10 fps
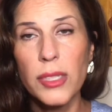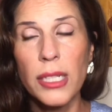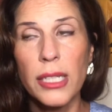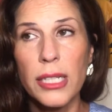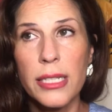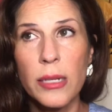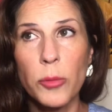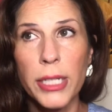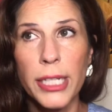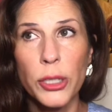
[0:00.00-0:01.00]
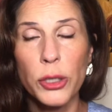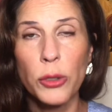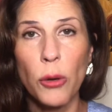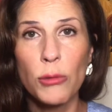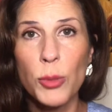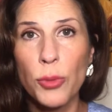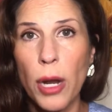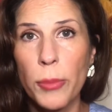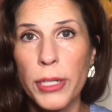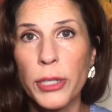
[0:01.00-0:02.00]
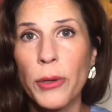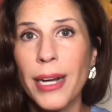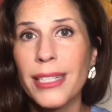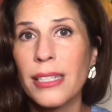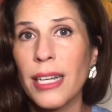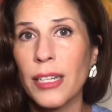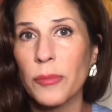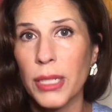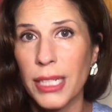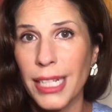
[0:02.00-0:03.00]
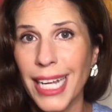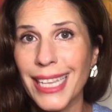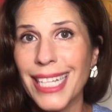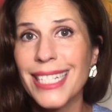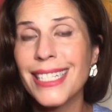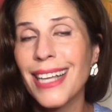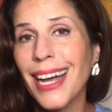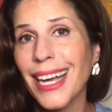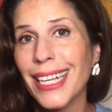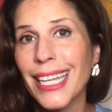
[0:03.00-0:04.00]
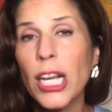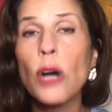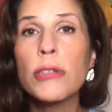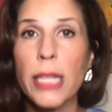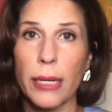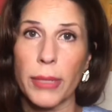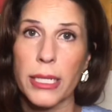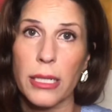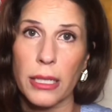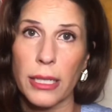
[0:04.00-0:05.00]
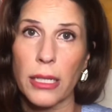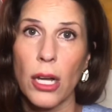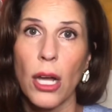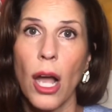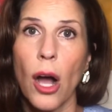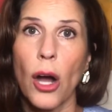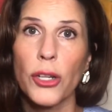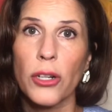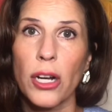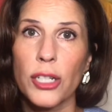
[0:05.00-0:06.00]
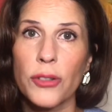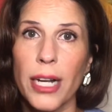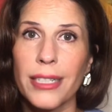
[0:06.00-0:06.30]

and that is someone here who owns property, who has a lot of money, and they co-sign basically on your contract.